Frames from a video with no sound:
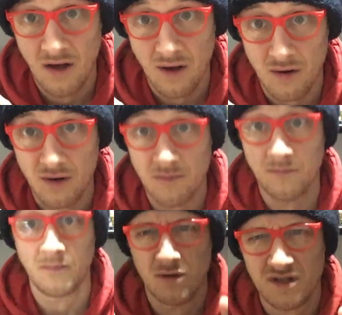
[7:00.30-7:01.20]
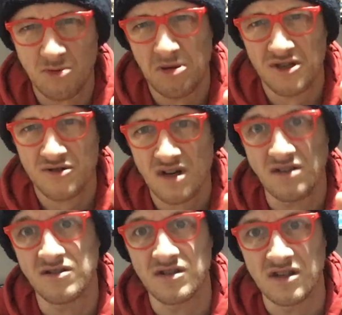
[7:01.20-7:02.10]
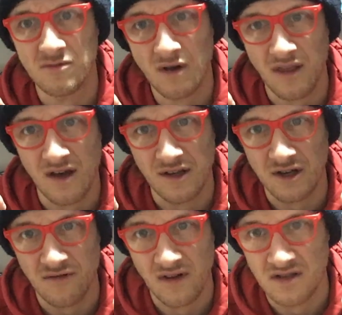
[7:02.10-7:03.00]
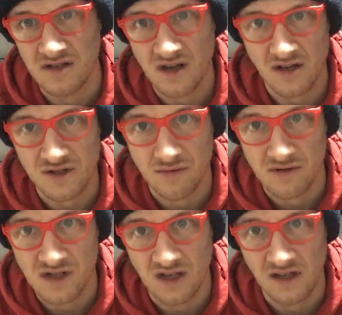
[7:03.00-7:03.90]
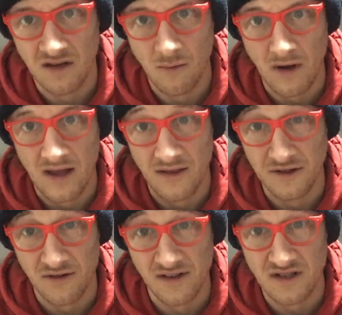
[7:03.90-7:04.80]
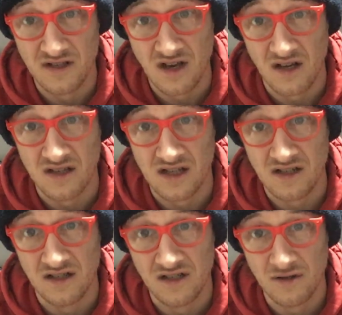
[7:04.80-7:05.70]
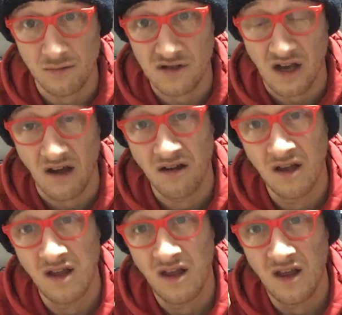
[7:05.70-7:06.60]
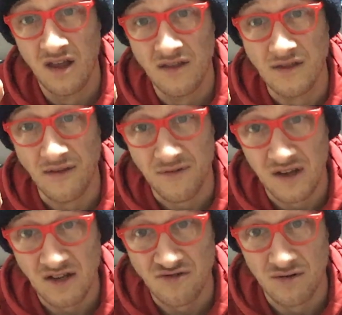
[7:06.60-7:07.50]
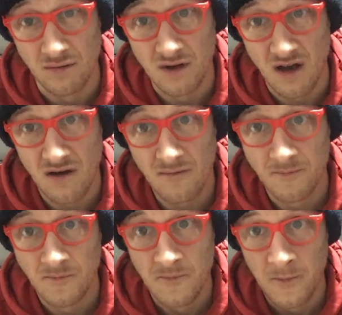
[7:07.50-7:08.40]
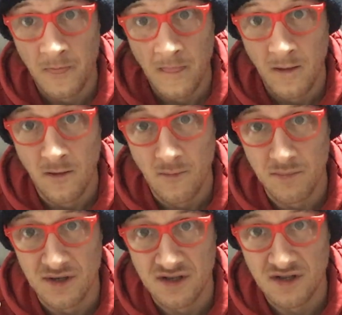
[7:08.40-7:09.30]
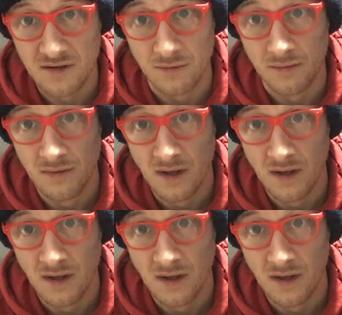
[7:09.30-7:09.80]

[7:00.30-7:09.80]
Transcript: on them, which is a bit strange because it's one of the only director's cuts you'll see where the director's cut is actually shorter than the theatrical cut. But still,